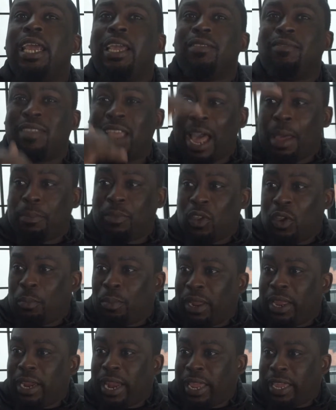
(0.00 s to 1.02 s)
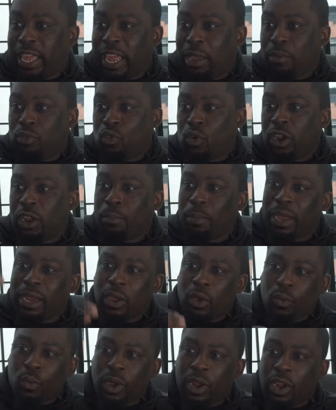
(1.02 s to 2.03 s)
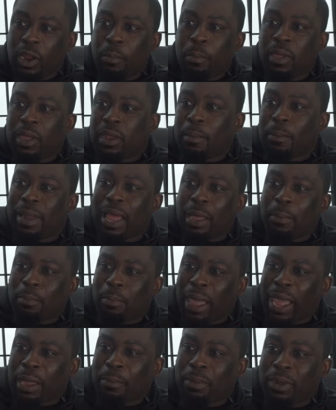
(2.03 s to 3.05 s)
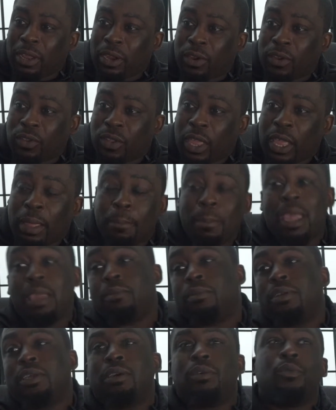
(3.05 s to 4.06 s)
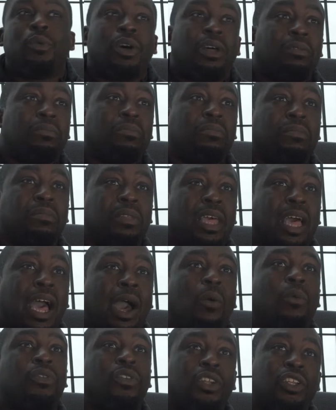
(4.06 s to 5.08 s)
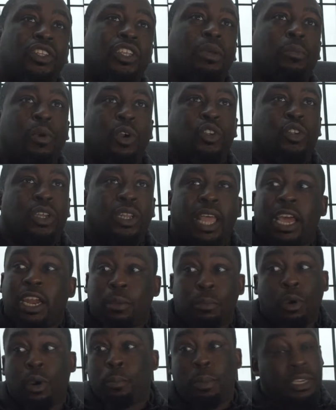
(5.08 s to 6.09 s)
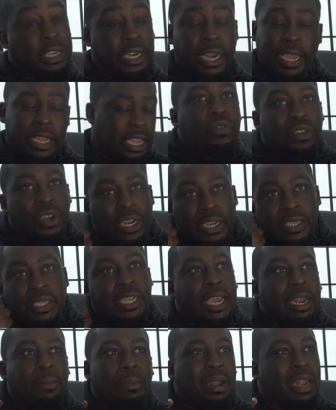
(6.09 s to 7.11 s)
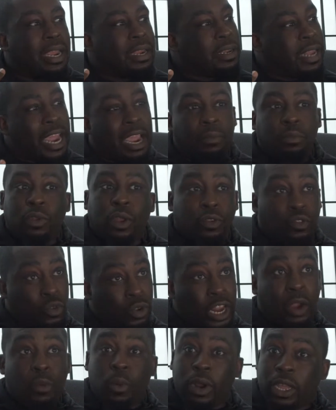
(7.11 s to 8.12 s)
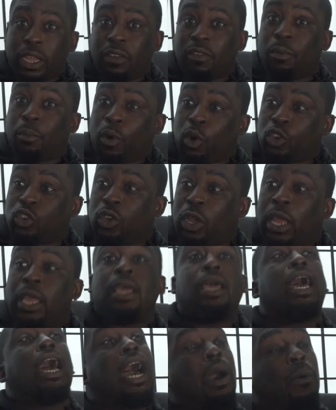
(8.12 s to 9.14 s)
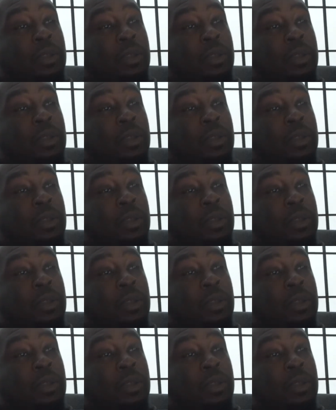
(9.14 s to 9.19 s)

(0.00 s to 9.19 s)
a top tier player like Cam Jordan, but one of the middle of the pack players. I was going to say Marshall Lattimore, but you're not going to say them. I'm like, damn, do they want to give up Marshall? I